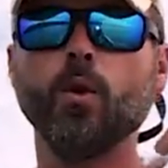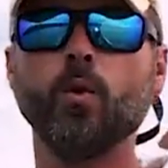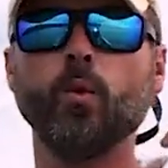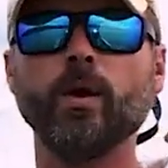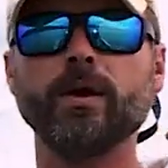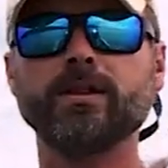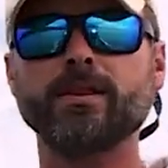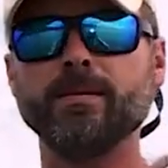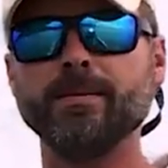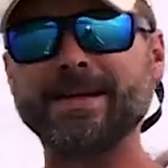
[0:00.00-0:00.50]

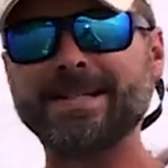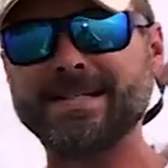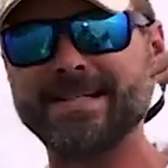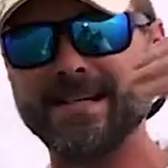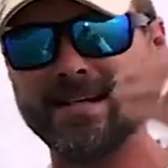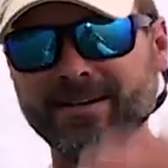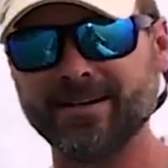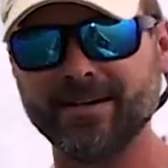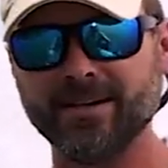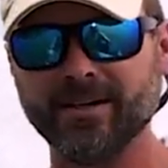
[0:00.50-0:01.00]
with the
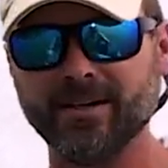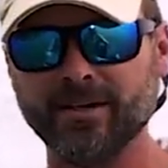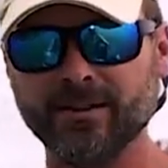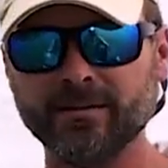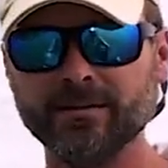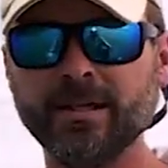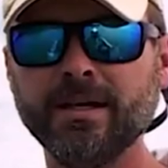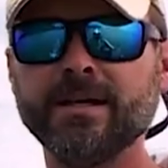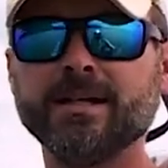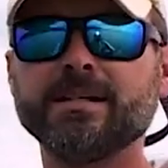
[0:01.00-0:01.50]

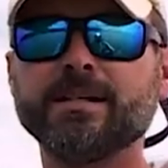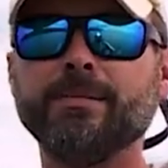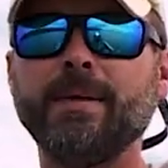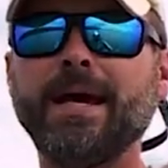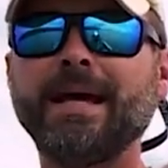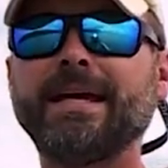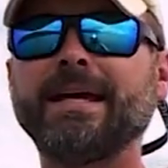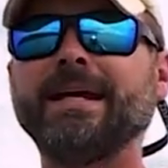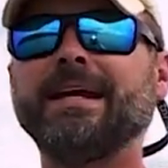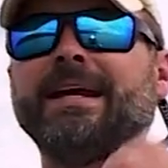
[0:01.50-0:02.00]
material to
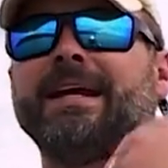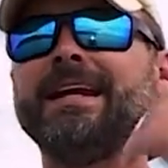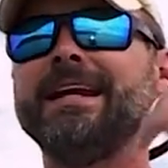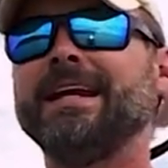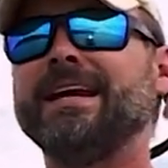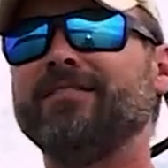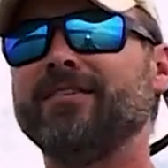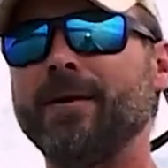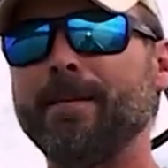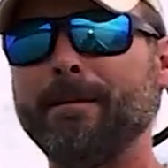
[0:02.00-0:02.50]
make it an
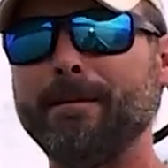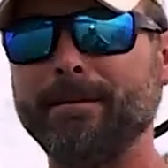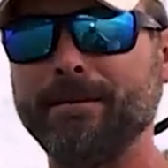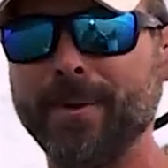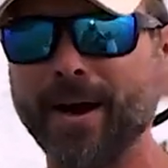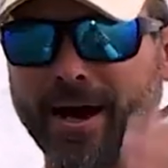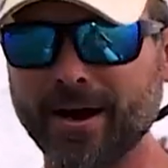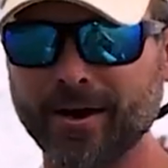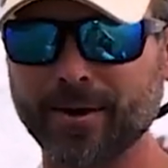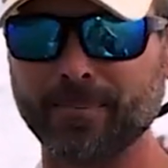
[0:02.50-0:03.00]
even
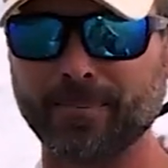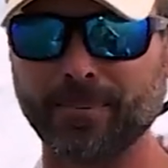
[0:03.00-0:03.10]
better